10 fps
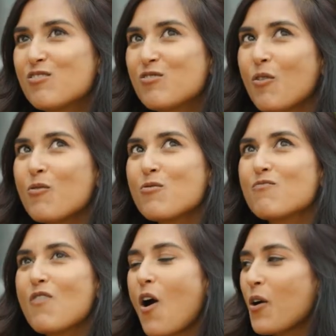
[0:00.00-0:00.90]

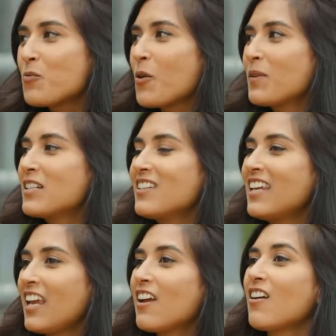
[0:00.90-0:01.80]
so heartwarming to
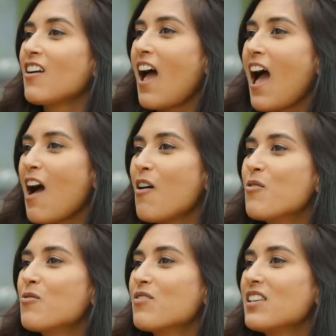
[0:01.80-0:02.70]
hear how